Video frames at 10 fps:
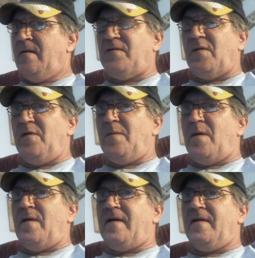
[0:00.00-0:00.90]
So when my
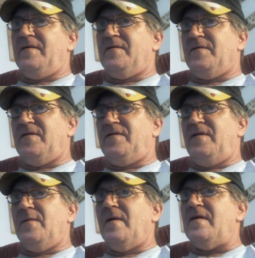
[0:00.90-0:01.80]
record is
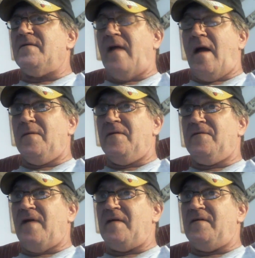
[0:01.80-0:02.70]
resisting arrest. However, the
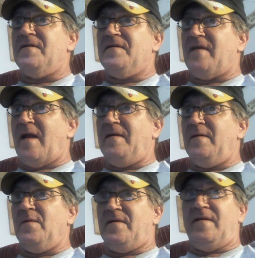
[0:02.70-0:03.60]
fact is that I
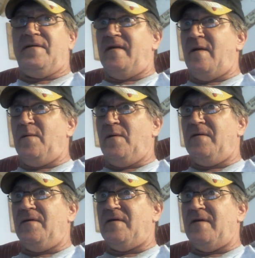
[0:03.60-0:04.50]
did what they said, and I went
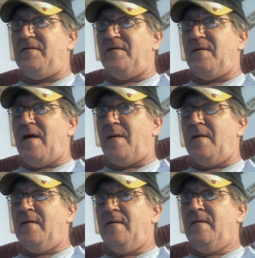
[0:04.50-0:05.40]
to the
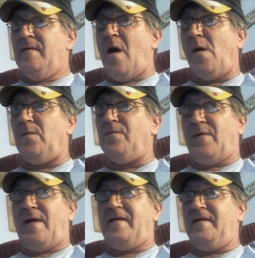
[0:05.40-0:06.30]
72-hour hold
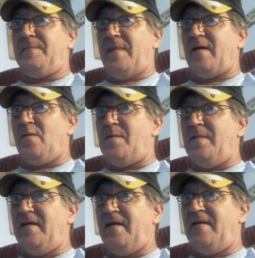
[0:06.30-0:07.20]
so I can get back on my
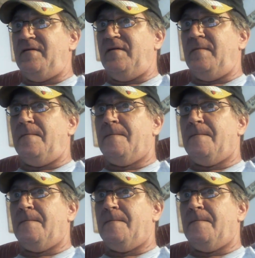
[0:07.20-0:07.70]
medication.